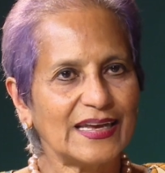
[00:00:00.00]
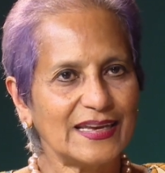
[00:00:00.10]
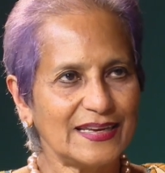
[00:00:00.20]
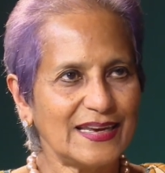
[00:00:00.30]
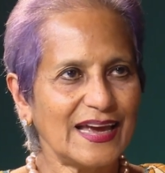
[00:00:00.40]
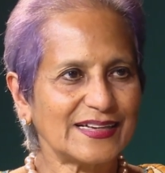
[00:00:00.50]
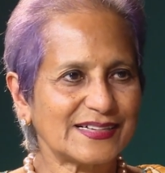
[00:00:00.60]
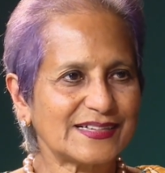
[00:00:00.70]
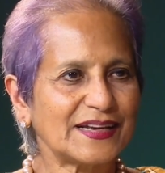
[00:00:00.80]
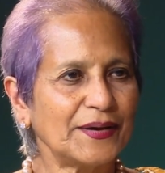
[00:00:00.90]

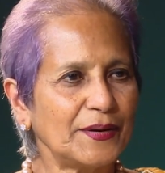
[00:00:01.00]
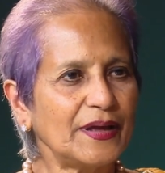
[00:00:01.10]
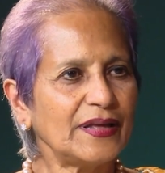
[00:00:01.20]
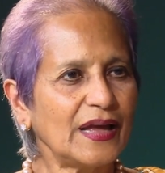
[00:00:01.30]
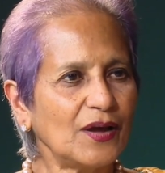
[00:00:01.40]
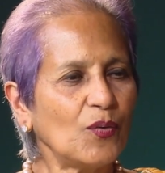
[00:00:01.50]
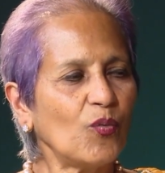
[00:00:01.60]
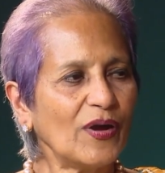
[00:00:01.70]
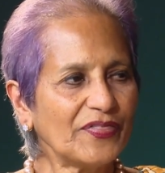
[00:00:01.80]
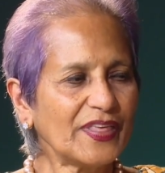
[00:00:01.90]
Yes.
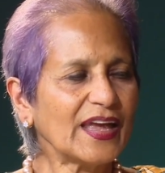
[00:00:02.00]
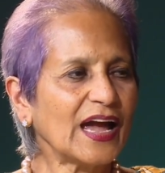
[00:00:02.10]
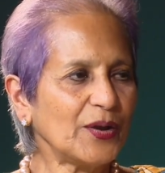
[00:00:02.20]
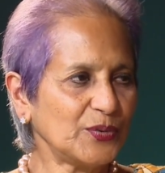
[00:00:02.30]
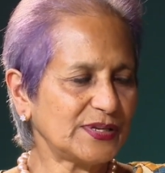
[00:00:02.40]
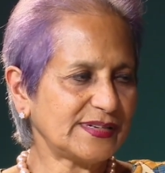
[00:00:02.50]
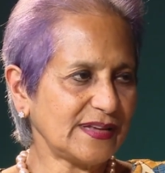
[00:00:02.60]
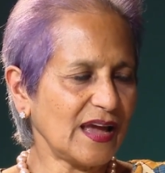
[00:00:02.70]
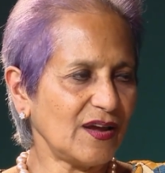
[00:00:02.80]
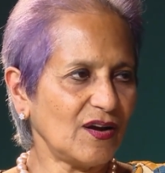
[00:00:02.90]
One thing I would
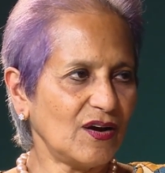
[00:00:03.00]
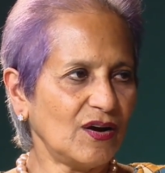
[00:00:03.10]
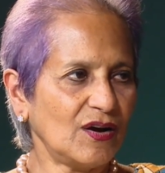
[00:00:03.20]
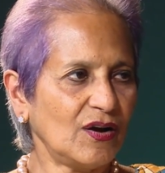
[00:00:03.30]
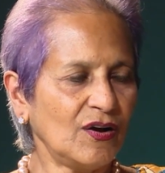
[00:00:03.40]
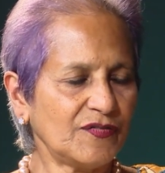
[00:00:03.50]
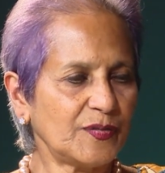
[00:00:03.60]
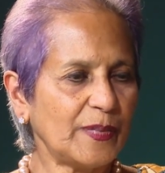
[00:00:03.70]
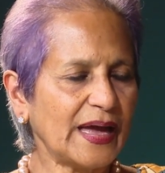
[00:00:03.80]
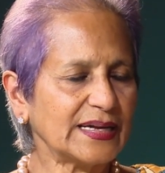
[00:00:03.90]
say off the
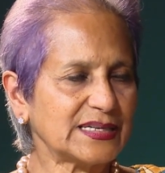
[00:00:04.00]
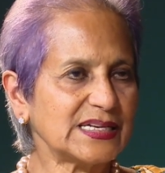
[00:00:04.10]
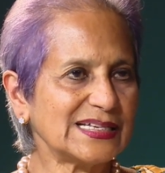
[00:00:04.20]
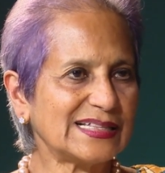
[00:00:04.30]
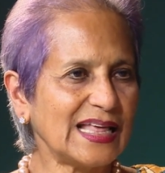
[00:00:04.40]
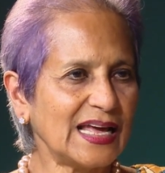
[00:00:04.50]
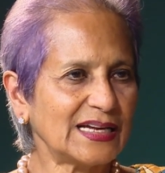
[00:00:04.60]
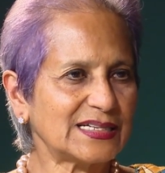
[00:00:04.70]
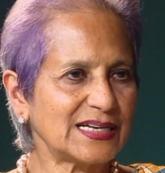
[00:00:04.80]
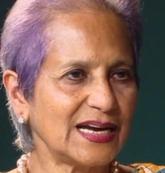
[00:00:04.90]
bat is
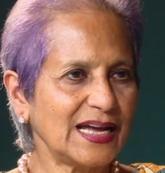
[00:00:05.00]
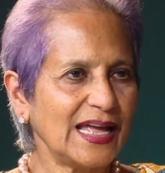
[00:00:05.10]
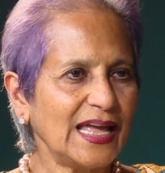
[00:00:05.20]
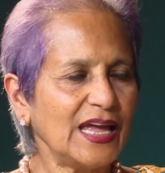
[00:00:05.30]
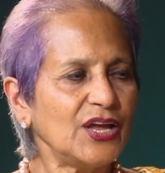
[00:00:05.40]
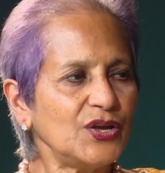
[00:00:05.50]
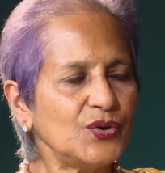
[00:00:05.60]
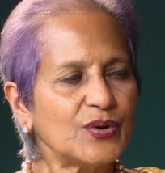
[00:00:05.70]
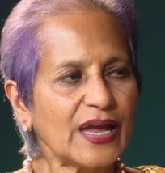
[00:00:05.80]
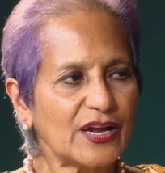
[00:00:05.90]
that
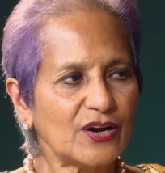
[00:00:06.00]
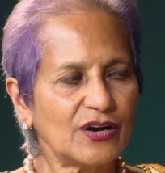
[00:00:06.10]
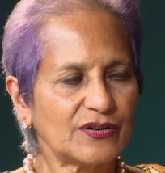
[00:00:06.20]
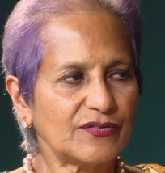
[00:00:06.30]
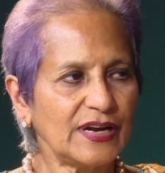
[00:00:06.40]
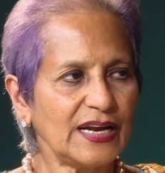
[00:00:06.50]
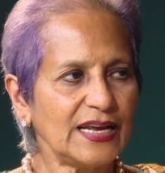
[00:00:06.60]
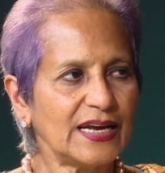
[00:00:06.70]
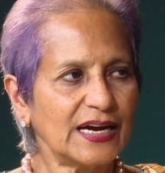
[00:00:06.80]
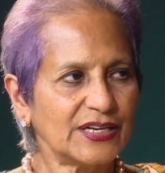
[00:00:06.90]
you cannot
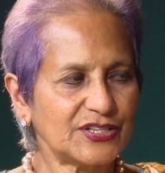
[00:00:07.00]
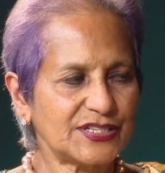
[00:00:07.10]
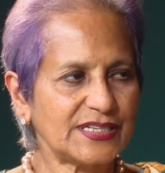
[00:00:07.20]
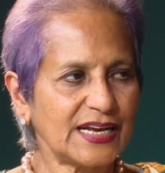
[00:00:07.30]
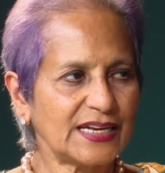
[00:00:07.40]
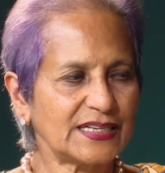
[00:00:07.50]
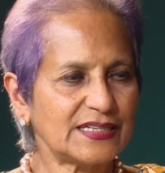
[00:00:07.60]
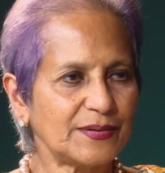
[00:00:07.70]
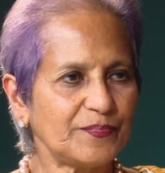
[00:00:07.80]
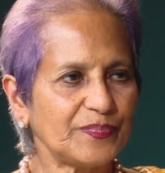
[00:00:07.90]
really understand
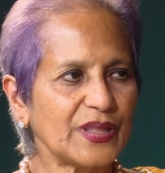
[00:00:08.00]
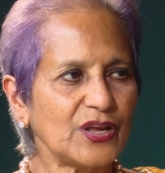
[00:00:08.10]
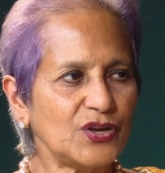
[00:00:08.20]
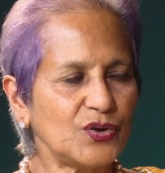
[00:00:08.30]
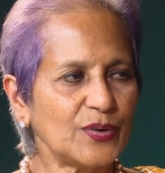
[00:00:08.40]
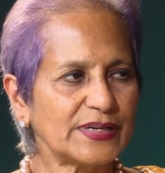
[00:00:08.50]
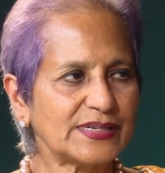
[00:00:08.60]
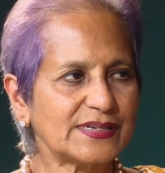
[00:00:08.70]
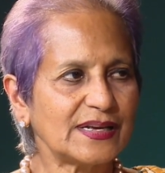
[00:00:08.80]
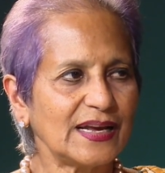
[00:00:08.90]

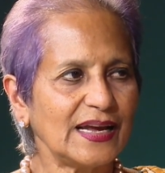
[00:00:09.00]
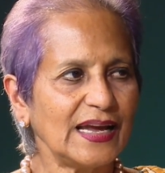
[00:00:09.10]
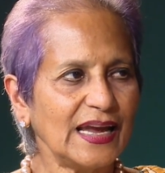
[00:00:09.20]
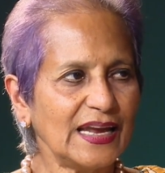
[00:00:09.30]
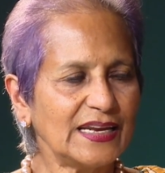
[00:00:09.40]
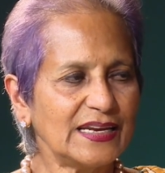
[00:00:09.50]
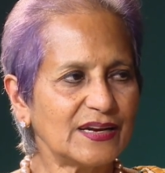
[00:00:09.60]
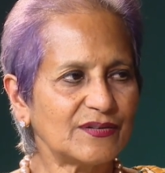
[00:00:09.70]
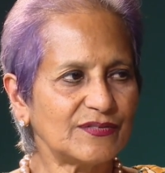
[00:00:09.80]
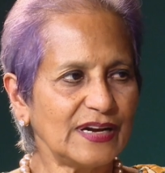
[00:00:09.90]
US
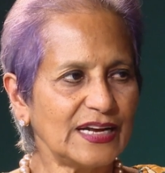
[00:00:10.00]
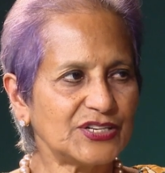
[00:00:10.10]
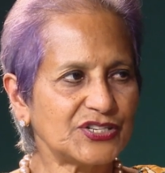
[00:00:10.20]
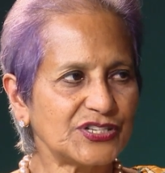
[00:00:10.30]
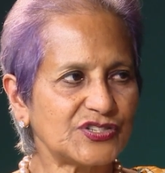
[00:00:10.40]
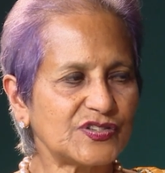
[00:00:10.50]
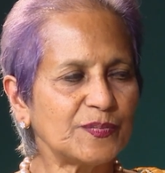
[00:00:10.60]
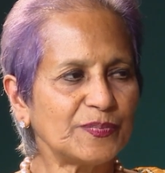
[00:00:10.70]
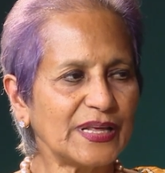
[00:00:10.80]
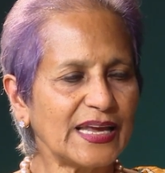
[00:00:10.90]
India relations
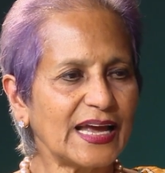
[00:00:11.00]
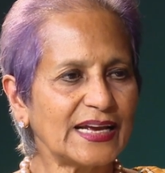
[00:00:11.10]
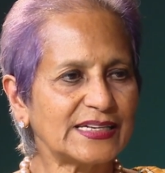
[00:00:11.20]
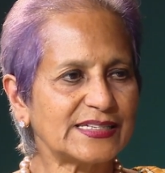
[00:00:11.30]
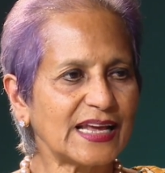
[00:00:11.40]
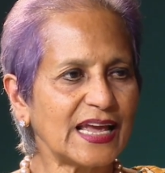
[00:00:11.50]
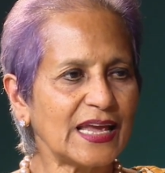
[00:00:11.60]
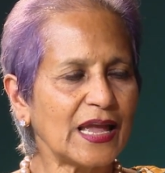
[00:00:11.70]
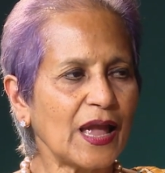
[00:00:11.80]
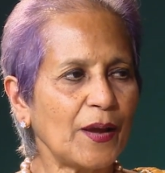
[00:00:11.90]
simply as
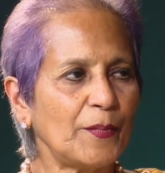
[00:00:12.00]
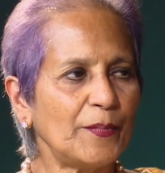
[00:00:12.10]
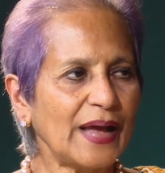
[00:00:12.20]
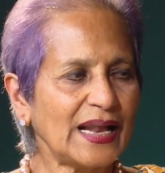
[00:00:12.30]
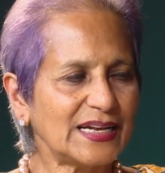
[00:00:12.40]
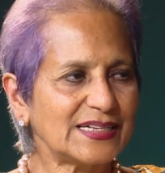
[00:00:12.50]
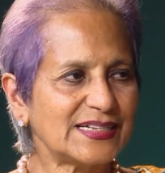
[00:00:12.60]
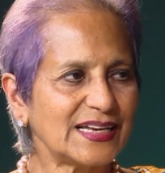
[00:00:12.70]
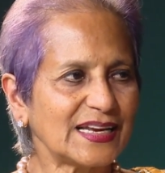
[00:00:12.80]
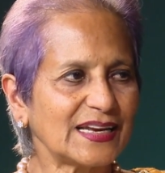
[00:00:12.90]
a
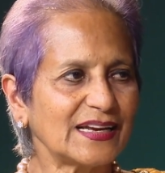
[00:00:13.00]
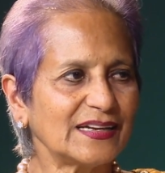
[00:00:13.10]
balancing